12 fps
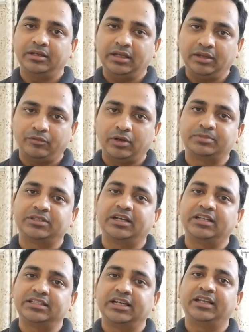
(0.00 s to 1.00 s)
a website
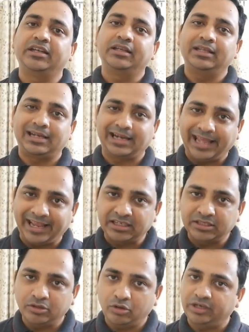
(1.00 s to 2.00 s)
is getting
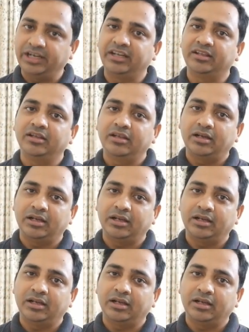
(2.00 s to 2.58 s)
ranked or getting